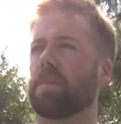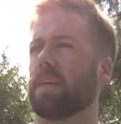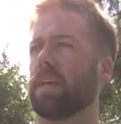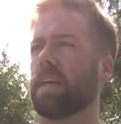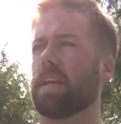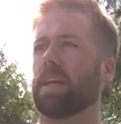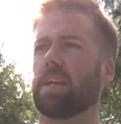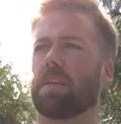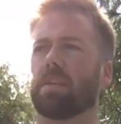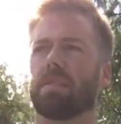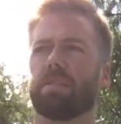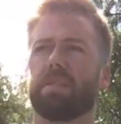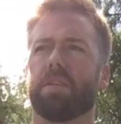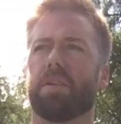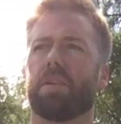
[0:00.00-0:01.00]
In
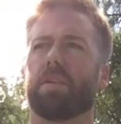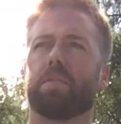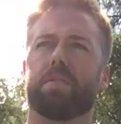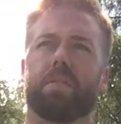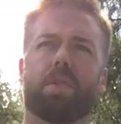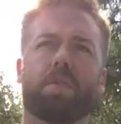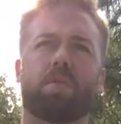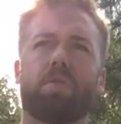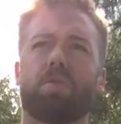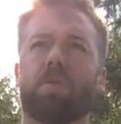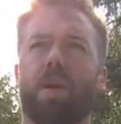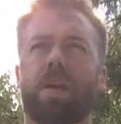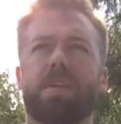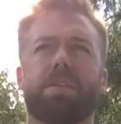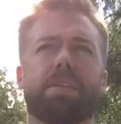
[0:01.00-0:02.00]
local
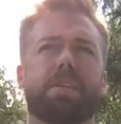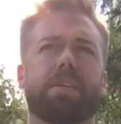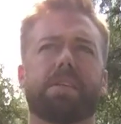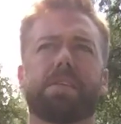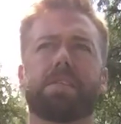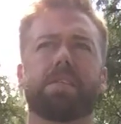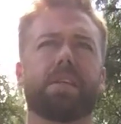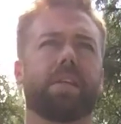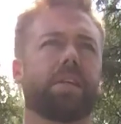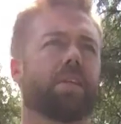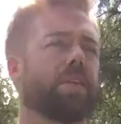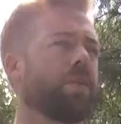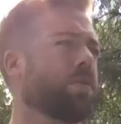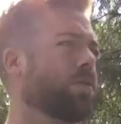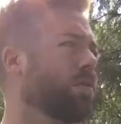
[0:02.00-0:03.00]
races and
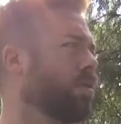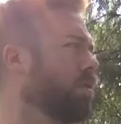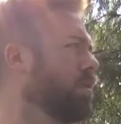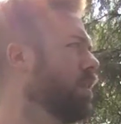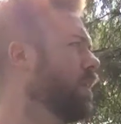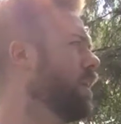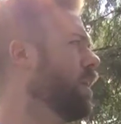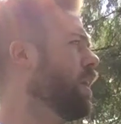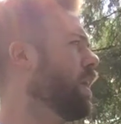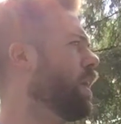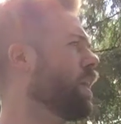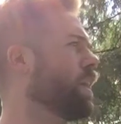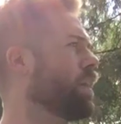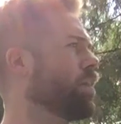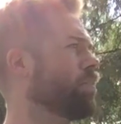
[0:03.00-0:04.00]
local
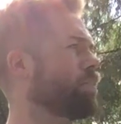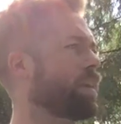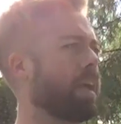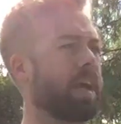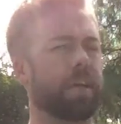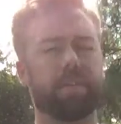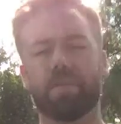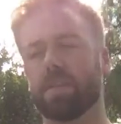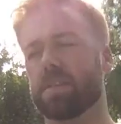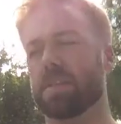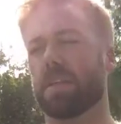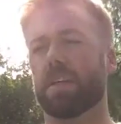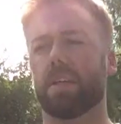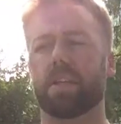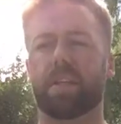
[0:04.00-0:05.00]
care
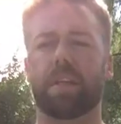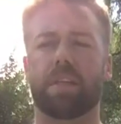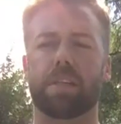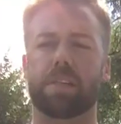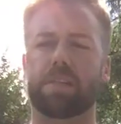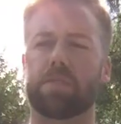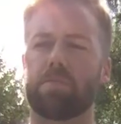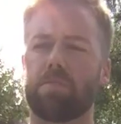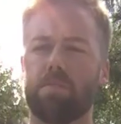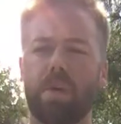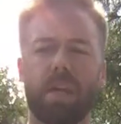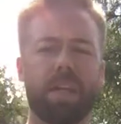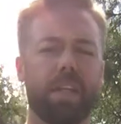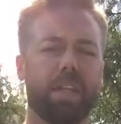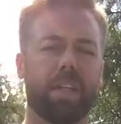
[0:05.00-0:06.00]
facilities,
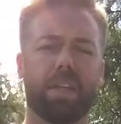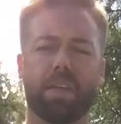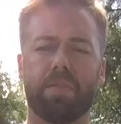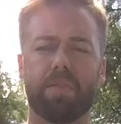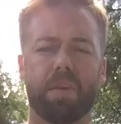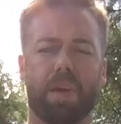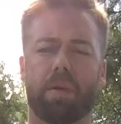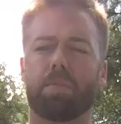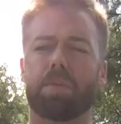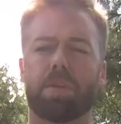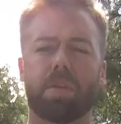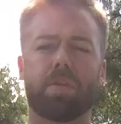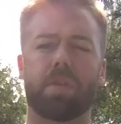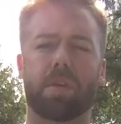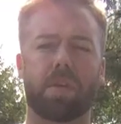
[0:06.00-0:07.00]
many different
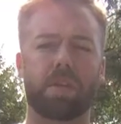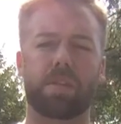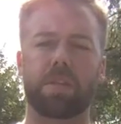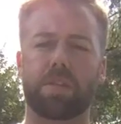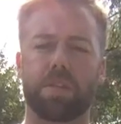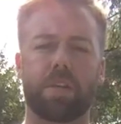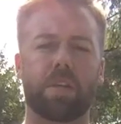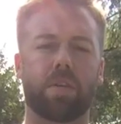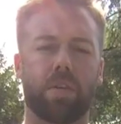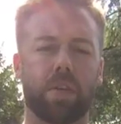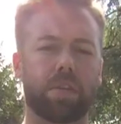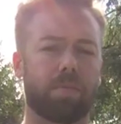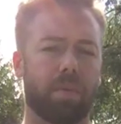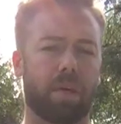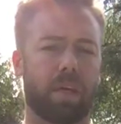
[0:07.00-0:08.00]
opportunities. Just increase
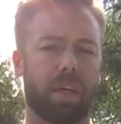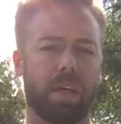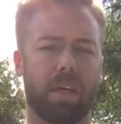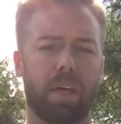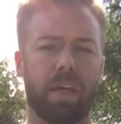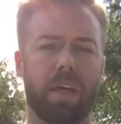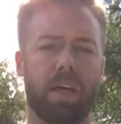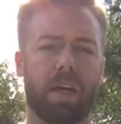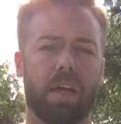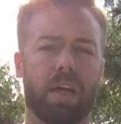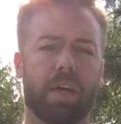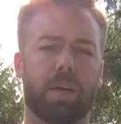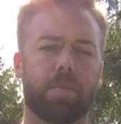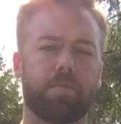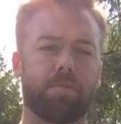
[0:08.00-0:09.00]
my
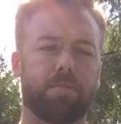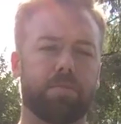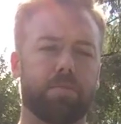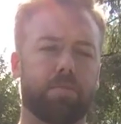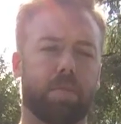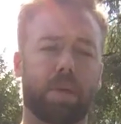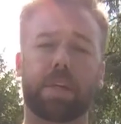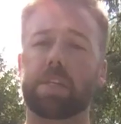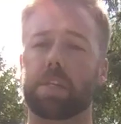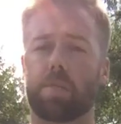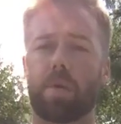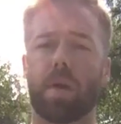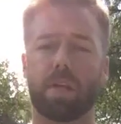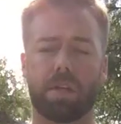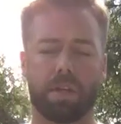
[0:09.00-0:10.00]

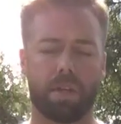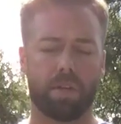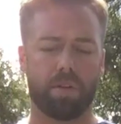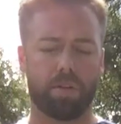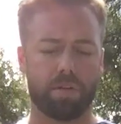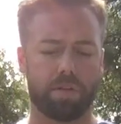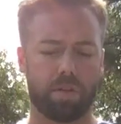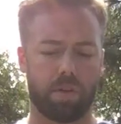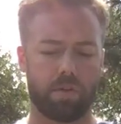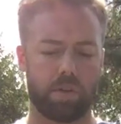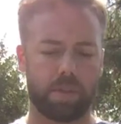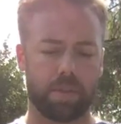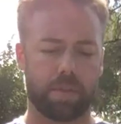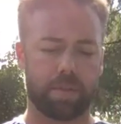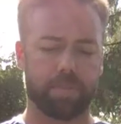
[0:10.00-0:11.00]
participation in those service.